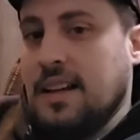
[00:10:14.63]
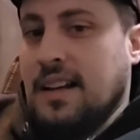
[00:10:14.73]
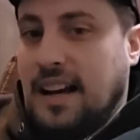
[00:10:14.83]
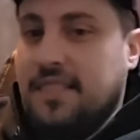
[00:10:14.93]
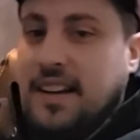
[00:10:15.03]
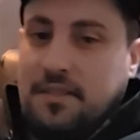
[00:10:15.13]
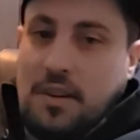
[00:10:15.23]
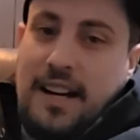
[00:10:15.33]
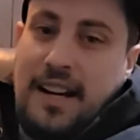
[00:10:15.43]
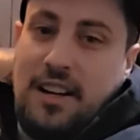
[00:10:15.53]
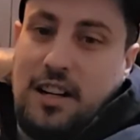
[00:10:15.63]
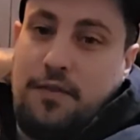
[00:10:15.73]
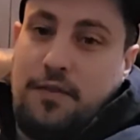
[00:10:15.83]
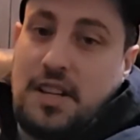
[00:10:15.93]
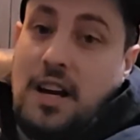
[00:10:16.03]
and then writing it
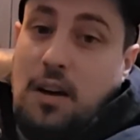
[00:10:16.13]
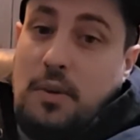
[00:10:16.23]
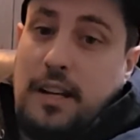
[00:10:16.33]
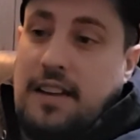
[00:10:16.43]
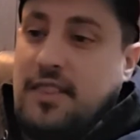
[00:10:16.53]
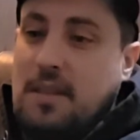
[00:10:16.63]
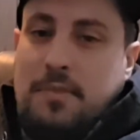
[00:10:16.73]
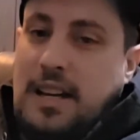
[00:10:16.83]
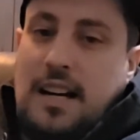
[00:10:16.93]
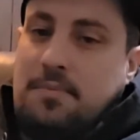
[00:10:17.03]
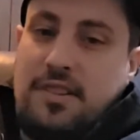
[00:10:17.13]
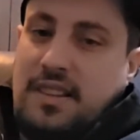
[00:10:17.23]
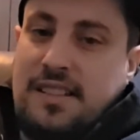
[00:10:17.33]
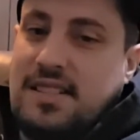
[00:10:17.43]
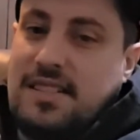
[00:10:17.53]
off as, oh, we gave them the
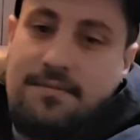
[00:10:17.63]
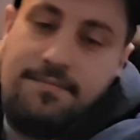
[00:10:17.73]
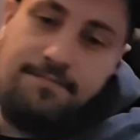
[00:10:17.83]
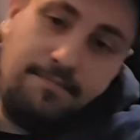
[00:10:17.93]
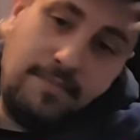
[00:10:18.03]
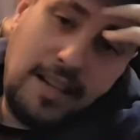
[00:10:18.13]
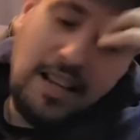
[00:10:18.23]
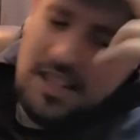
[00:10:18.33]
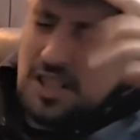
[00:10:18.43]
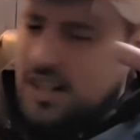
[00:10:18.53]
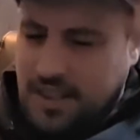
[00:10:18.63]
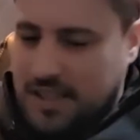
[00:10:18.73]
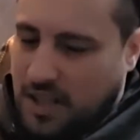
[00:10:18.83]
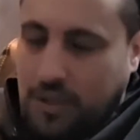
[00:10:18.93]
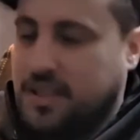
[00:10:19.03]
option. It's all.
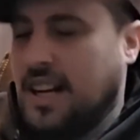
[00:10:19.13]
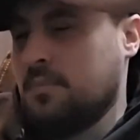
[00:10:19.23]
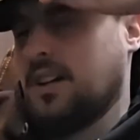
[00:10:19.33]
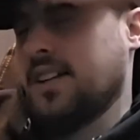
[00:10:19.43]
This whole timeline is